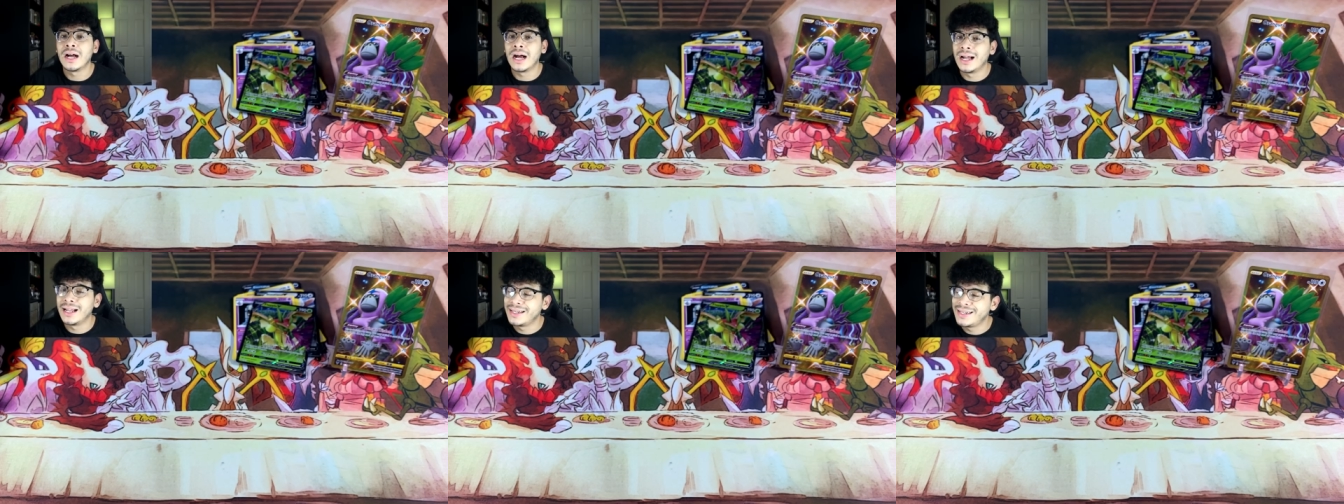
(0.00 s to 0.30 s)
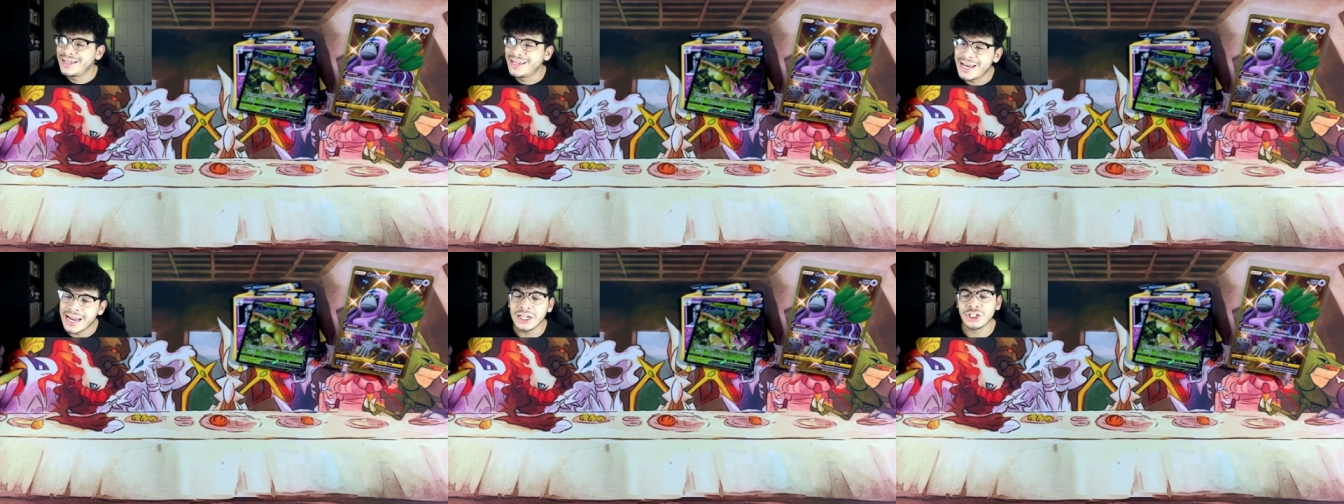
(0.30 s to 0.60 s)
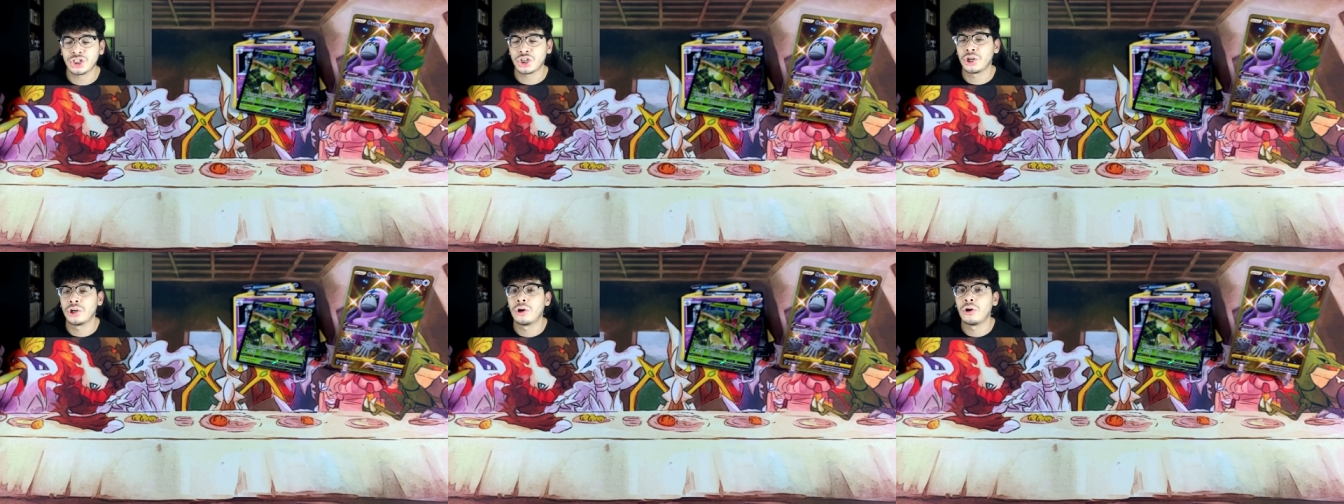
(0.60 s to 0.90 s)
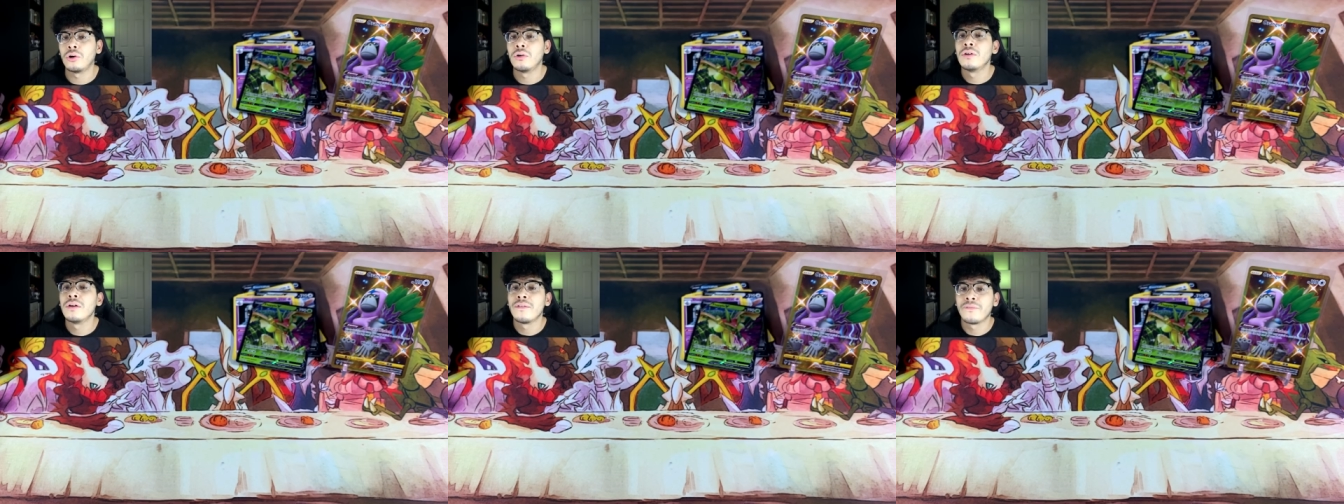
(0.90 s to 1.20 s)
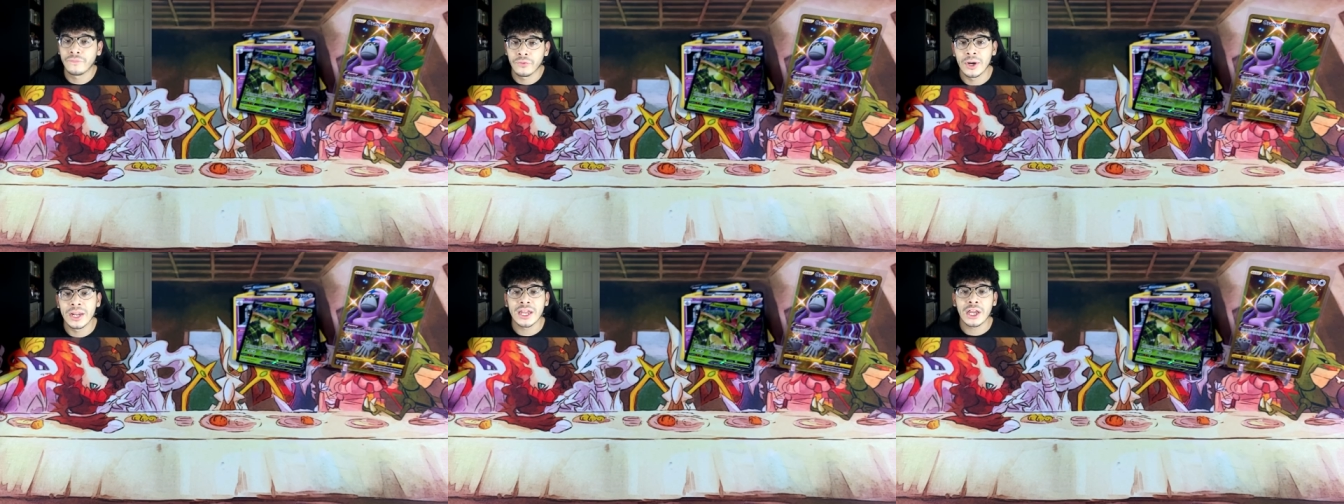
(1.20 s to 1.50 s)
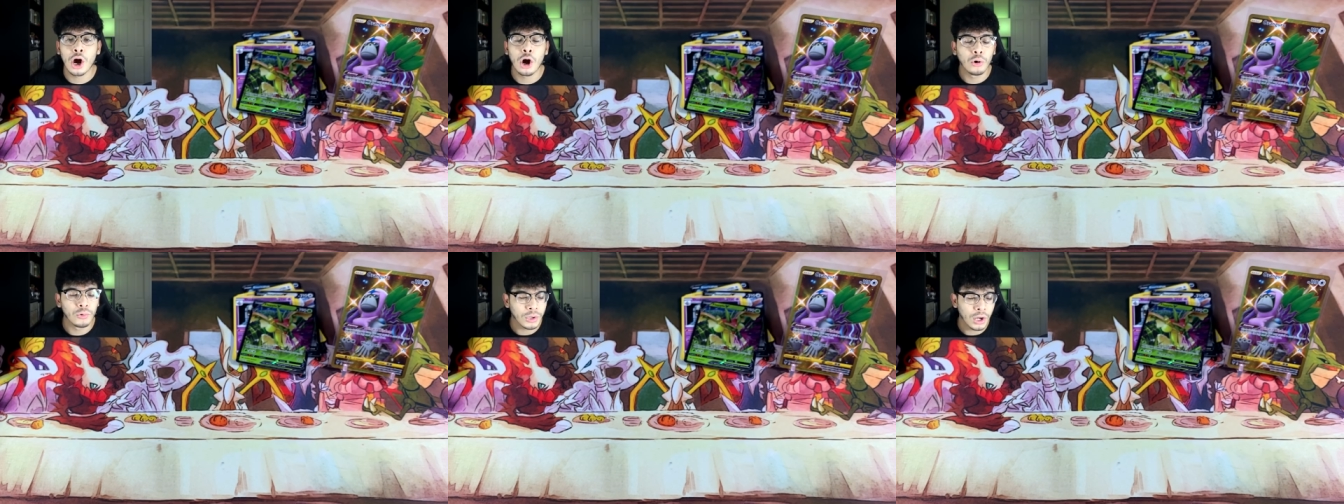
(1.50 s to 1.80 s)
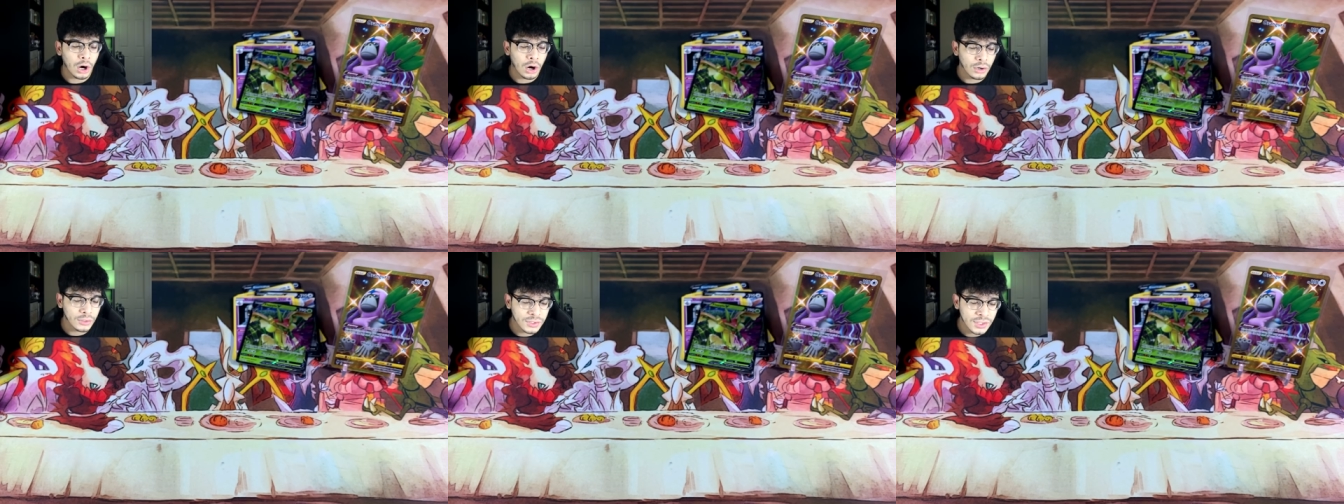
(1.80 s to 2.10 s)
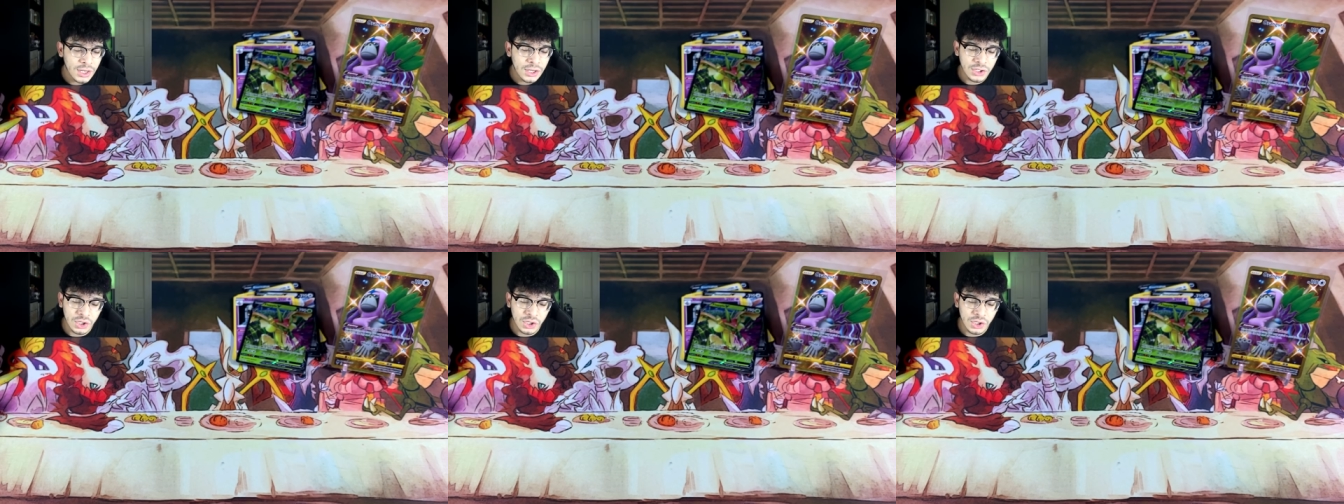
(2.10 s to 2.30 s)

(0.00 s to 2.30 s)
additional free code cards.